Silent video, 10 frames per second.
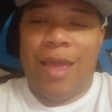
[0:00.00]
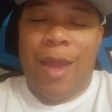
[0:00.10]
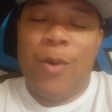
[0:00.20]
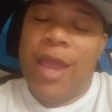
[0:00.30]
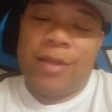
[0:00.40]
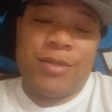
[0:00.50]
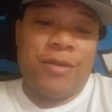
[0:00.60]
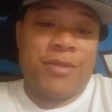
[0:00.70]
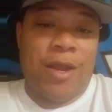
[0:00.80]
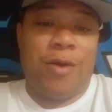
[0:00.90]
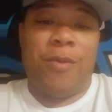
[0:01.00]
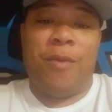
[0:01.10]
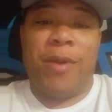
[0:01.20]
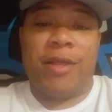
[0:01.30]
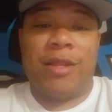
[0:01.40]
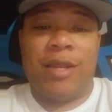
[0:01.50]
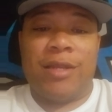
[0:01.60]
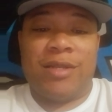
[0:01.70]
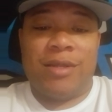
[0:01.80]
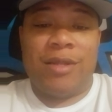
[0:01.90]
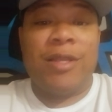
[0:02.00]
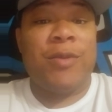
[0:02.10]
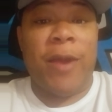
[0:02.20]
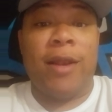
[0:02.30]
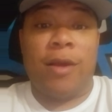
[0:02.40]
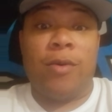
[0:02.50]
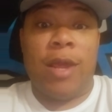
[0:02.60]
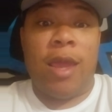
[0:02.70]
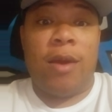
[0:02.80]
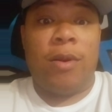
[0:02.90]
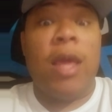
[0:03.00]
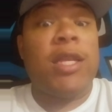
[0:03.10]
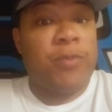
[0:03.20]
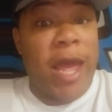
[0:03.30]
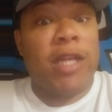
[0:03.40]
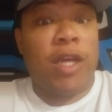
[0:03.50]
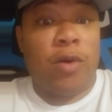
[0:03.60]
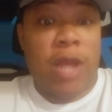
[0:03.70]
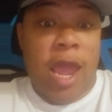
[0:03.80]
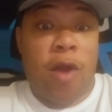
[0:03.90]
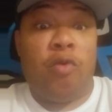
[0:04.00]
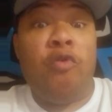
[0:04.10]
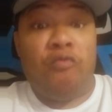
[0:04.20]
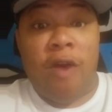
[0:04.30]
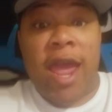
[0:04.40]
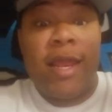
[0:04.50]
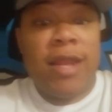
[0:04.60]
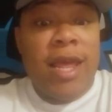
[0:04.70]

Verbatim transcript: We got some stuff to talk about, Panther Nation. It's about to go down. It's about to go down right